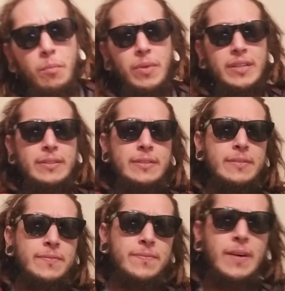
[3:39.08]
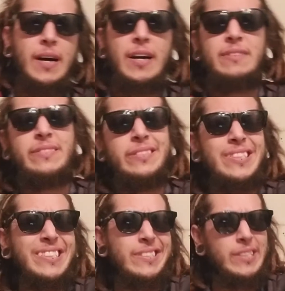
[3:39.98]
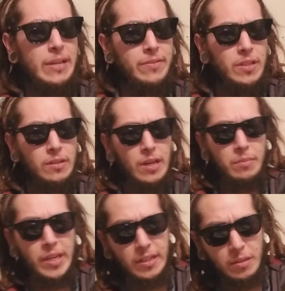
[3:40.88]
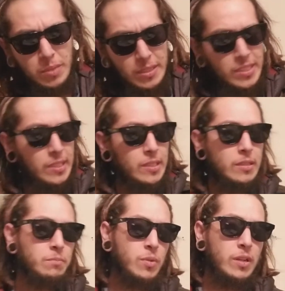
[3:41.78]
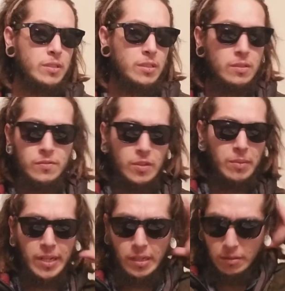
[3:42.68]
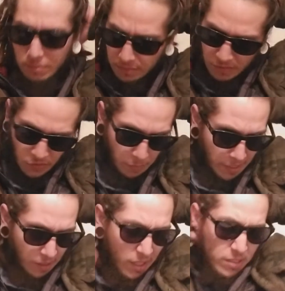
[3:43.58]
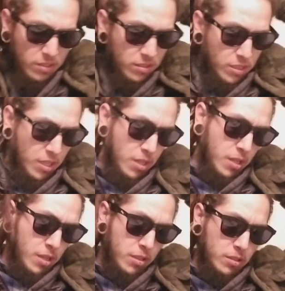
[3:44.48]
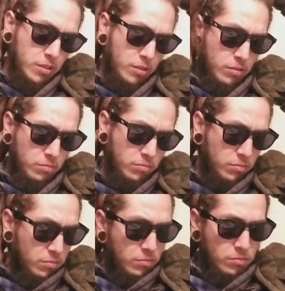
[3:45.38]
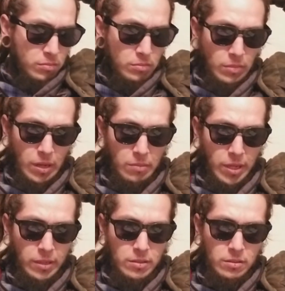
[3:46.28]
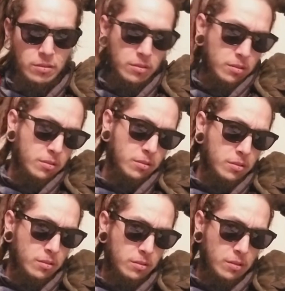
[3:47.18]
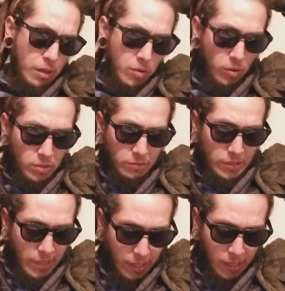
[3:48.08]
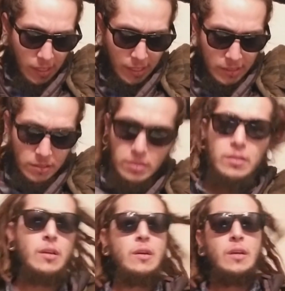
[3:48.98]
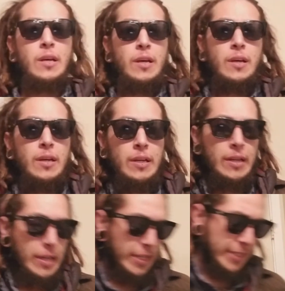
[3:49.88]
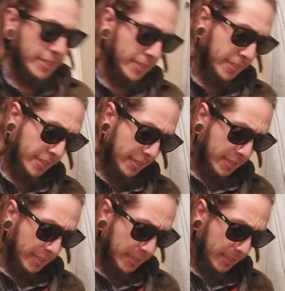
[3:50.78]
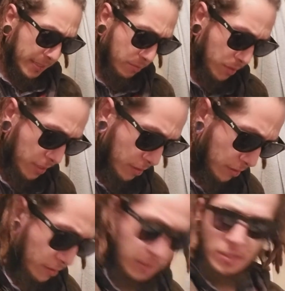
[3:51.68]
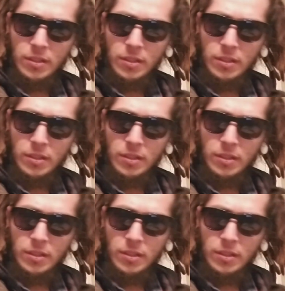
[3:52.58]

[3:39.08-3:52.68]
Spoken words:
months 5, 6, 7, I began the blunting process for my locks. So I'm golden with that. I like it. And what else?